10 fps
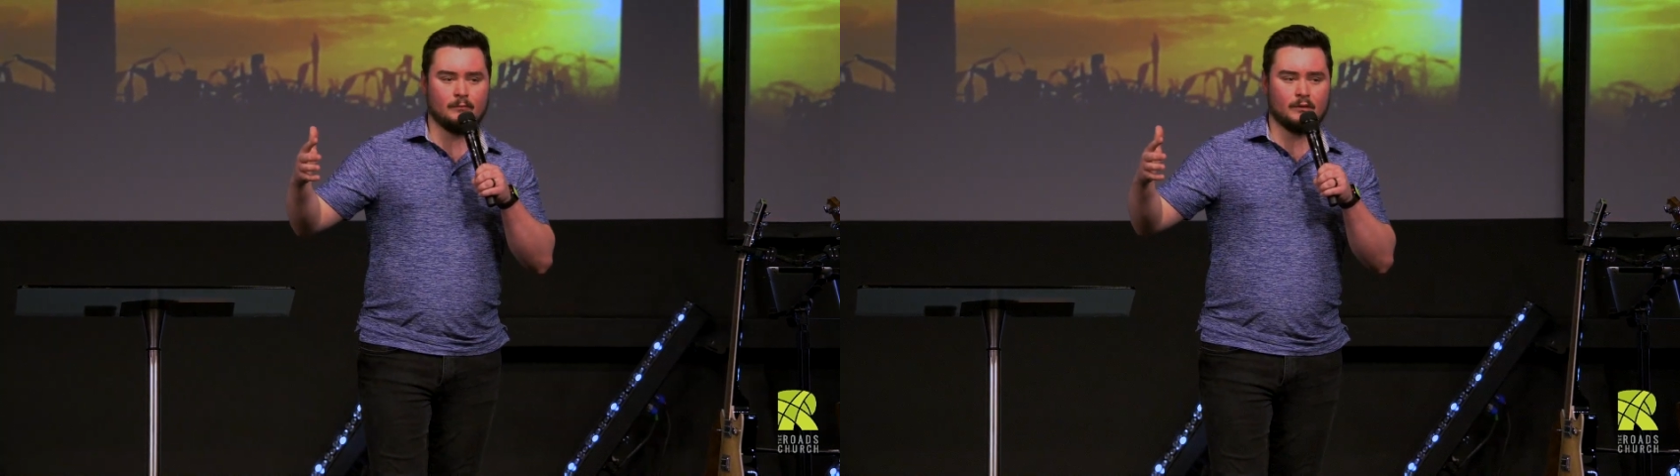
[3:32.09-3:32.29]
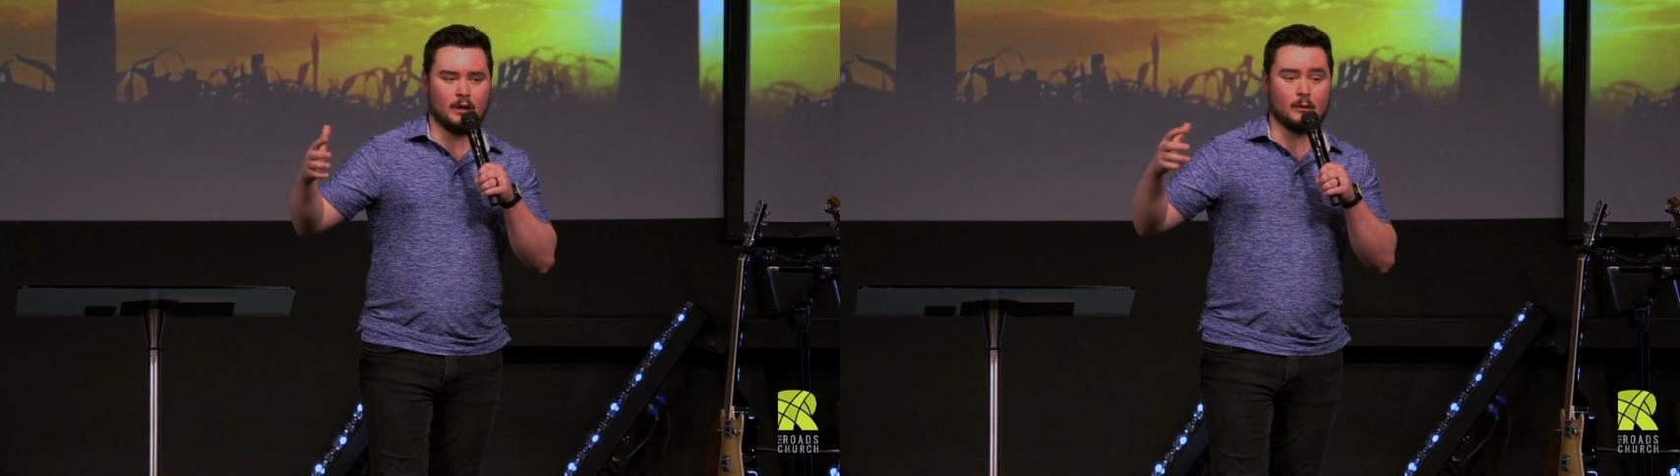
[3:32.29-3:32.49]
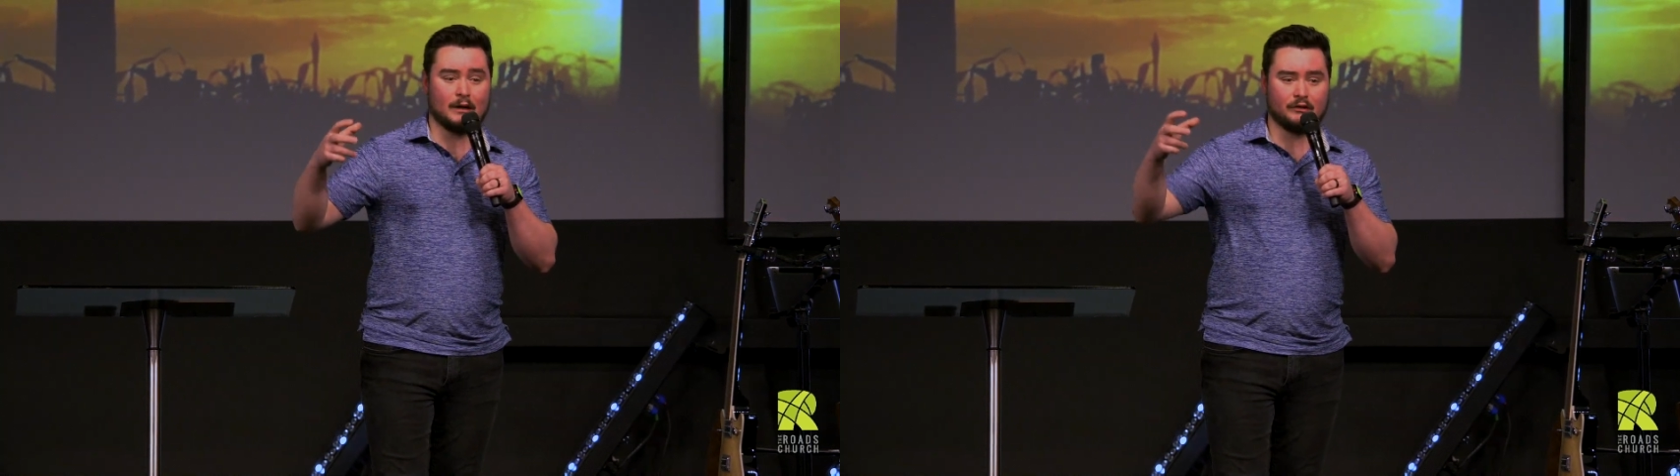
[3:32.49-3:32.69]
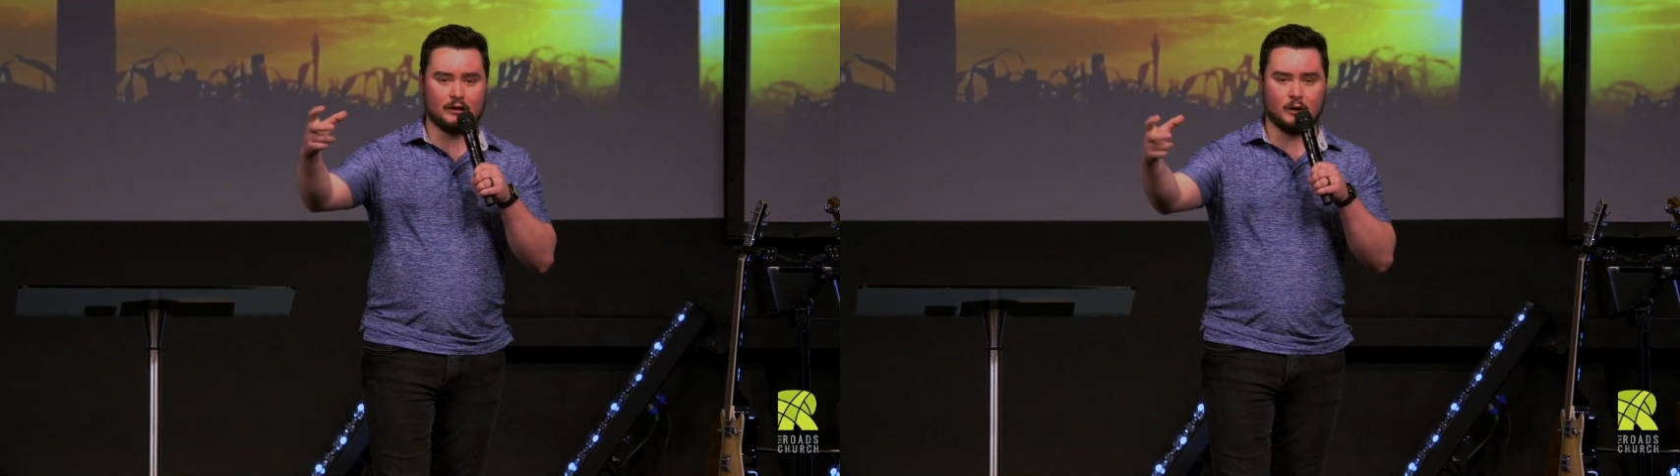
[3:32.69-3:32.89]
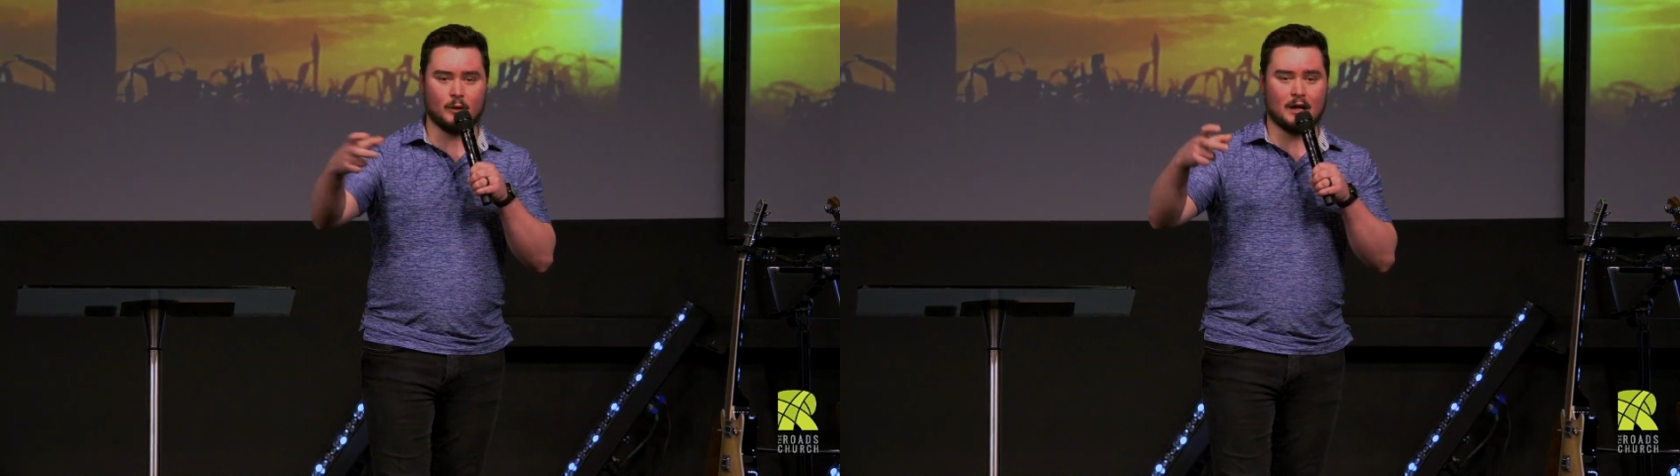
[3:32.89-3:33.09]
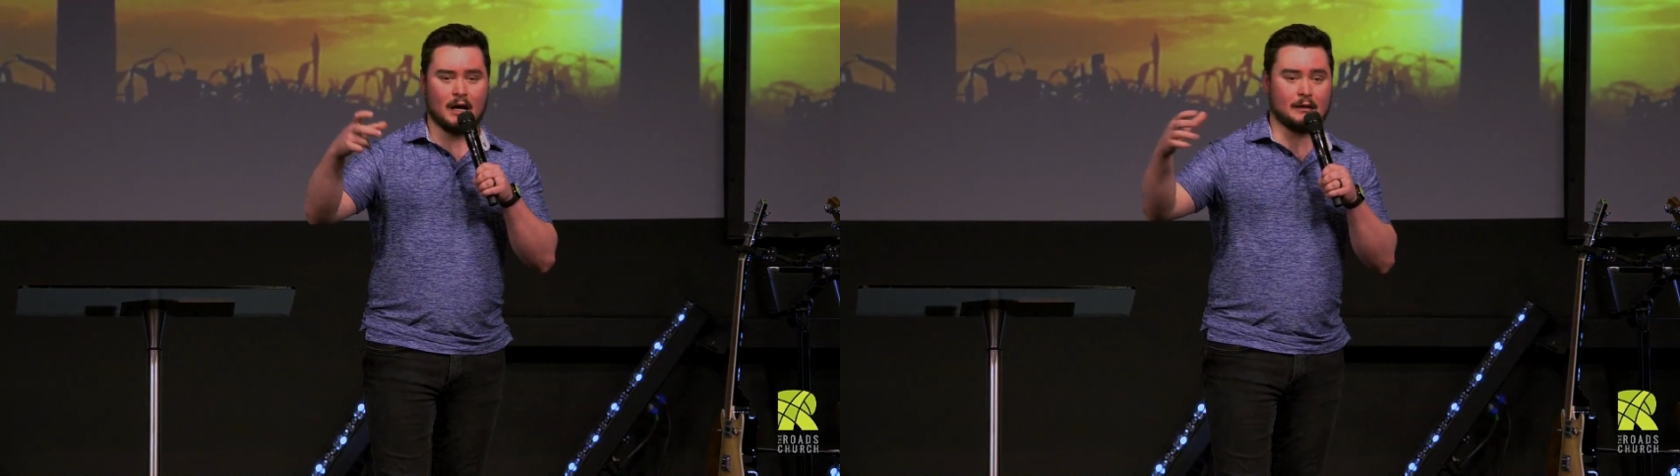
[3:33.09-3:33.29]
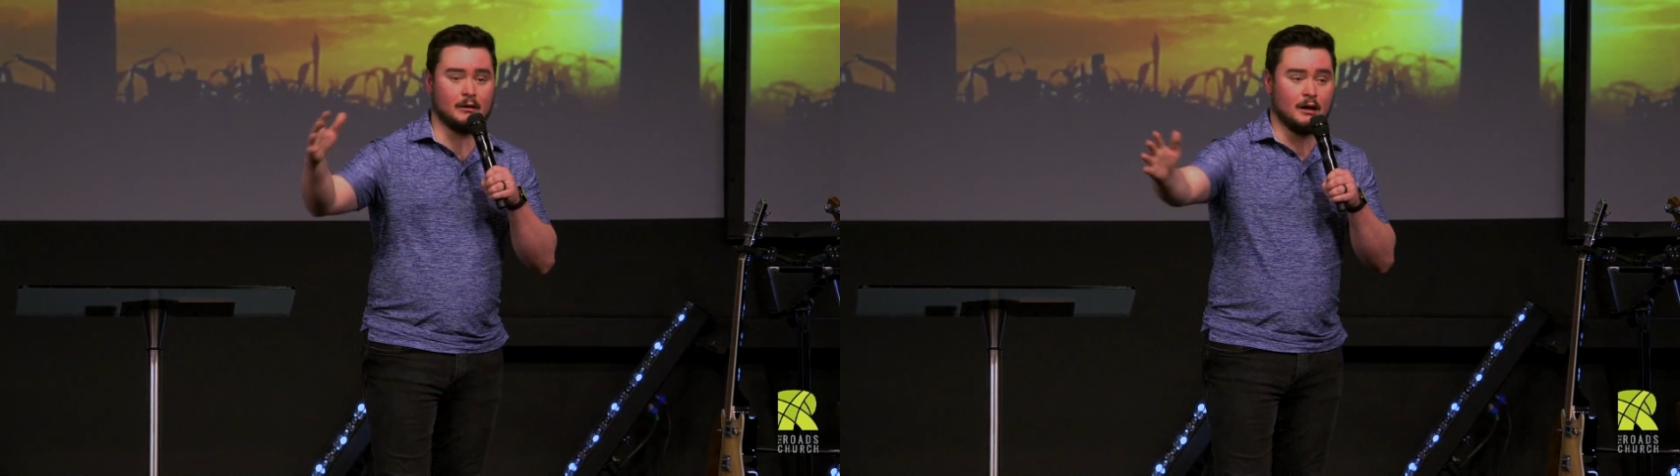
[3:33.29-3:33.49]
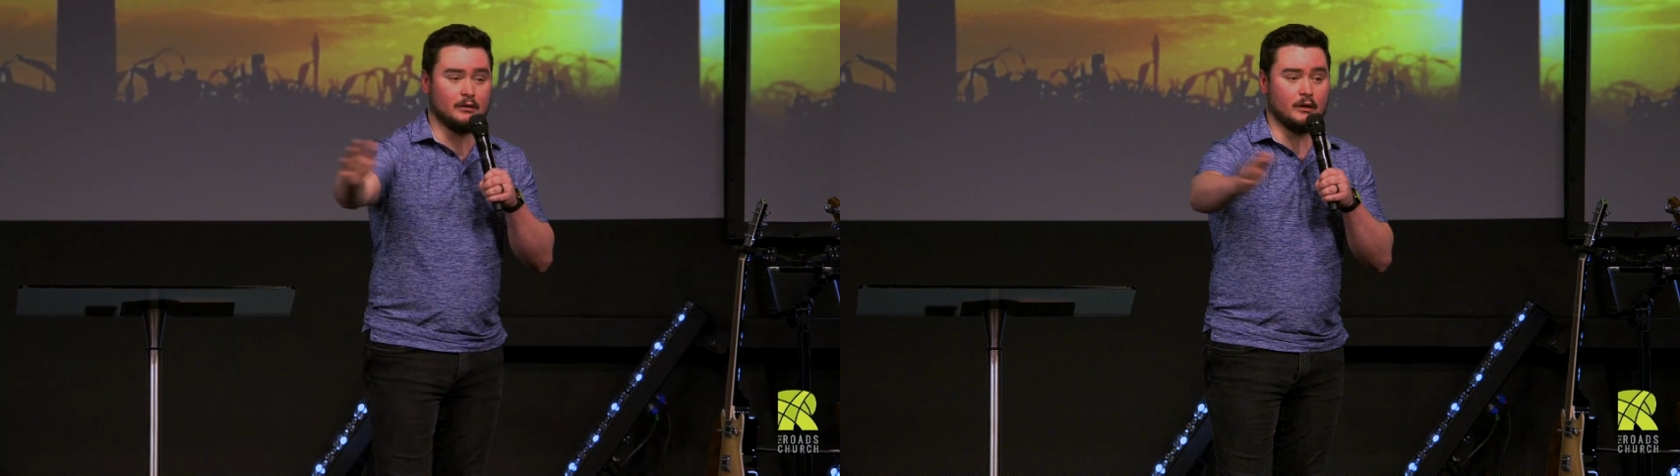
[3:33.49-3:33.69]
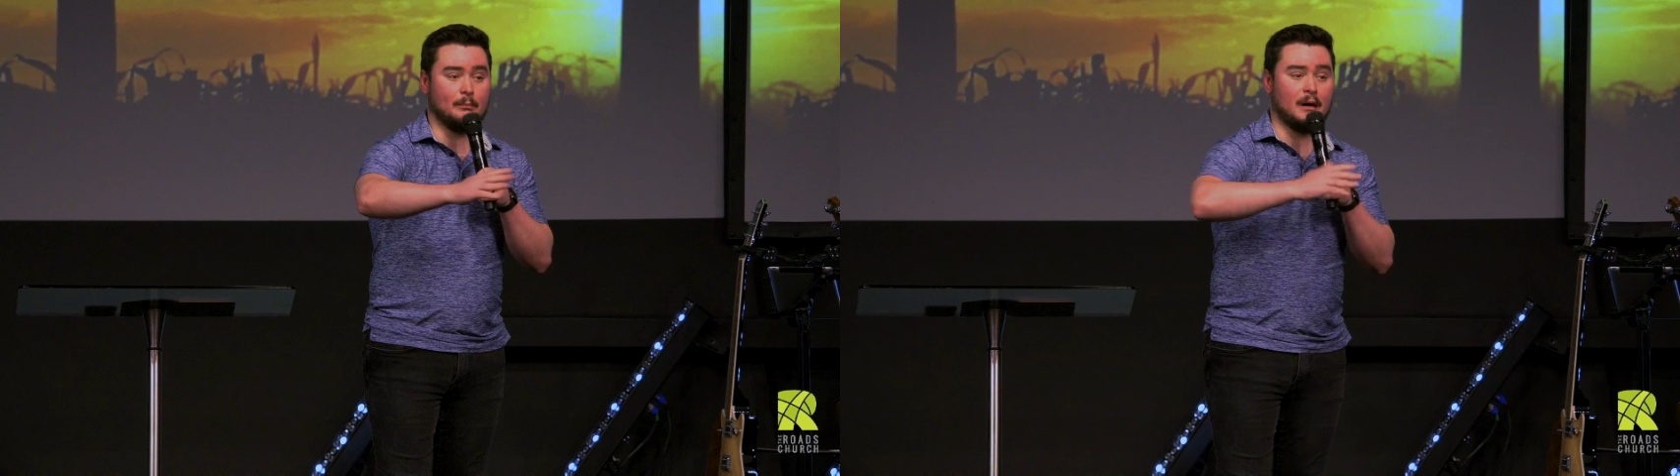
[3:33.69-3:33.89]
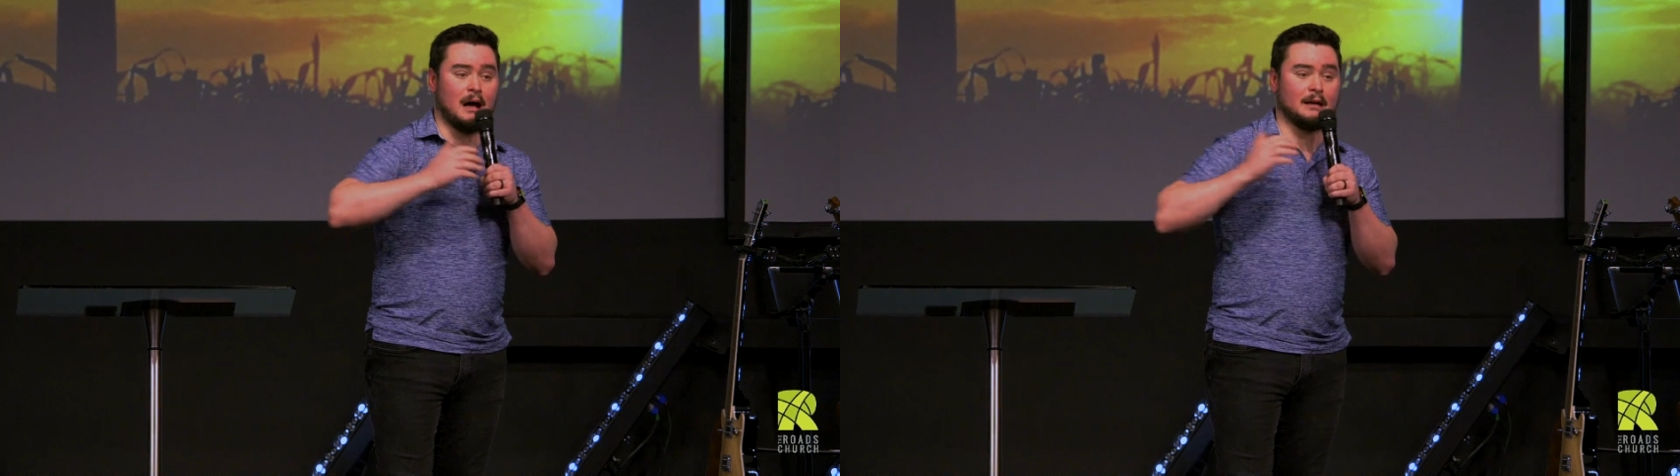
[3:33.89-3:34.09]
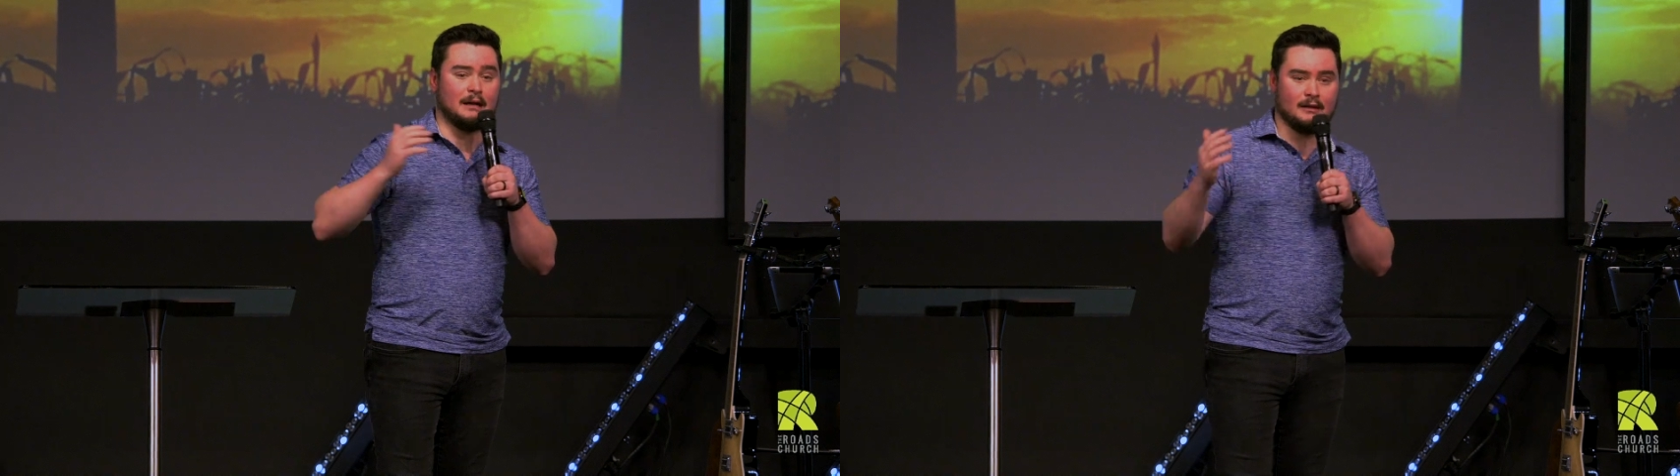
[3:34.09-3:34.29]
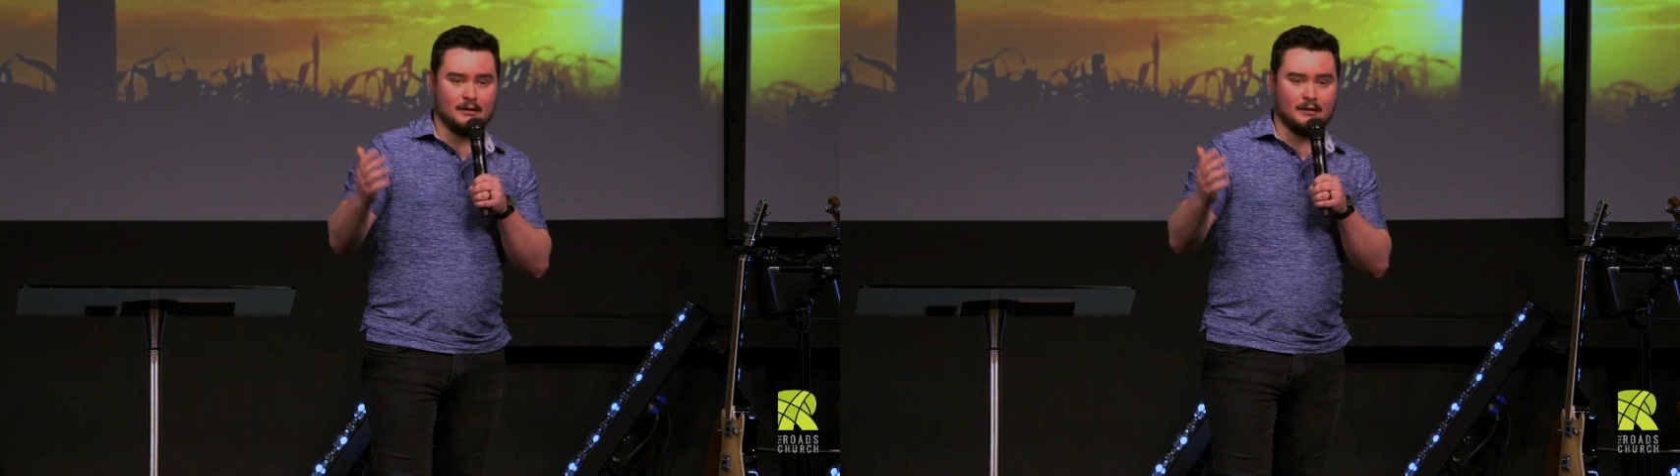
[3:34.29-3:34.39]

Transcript: And when I say you and I, the body